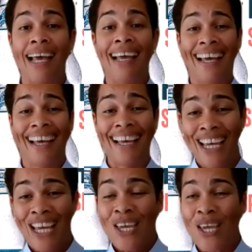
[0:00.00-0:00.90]
you
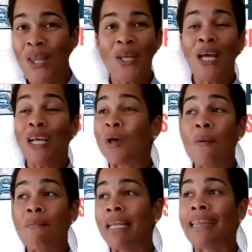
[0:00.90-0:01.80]
know, there's
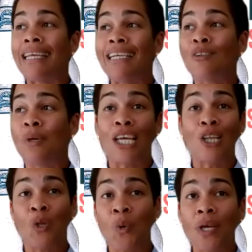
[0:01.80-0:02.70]
so many things we can
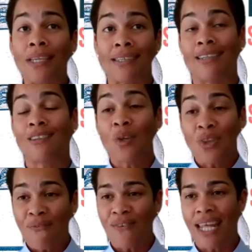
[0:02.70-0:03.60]
do with it. So
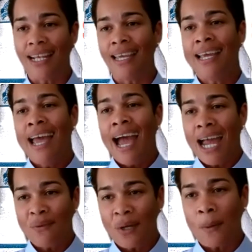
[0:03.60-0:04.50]
definitely, I
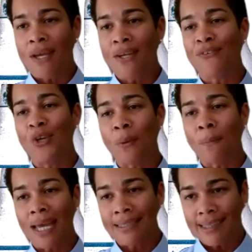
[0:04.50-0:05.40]
recommend for you to
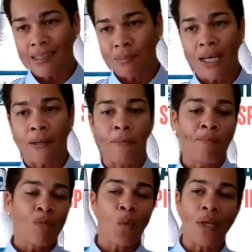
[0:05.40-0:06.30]
buy a 6-pack
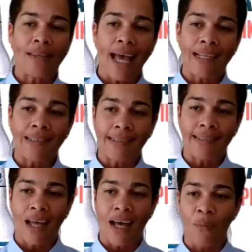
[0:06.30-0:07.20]
with
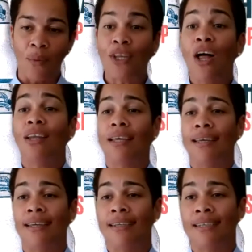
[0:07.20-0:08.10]
all
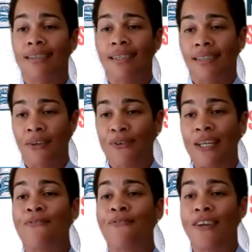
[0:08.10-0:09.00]
the
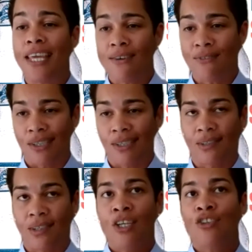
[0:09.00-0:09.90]
different
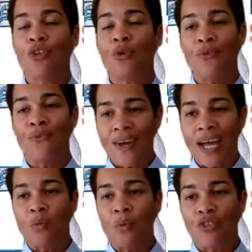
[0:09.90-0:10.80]
flavors, so that you can
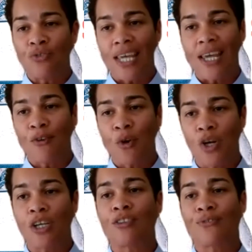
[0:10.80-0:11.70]
find which flavor
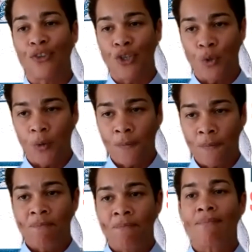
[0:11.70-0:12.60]
works for you,
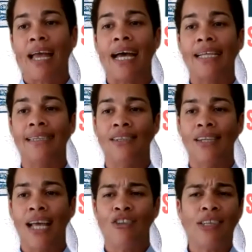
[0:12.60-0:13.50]
and
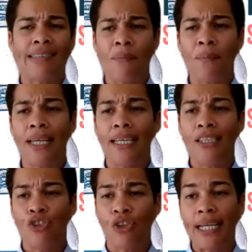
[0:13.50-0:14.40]
just simply
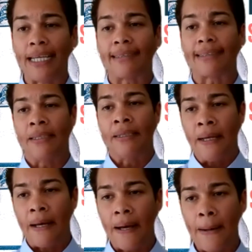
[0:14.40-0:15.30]
enjoy
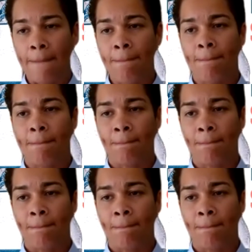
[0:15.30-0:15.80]
it.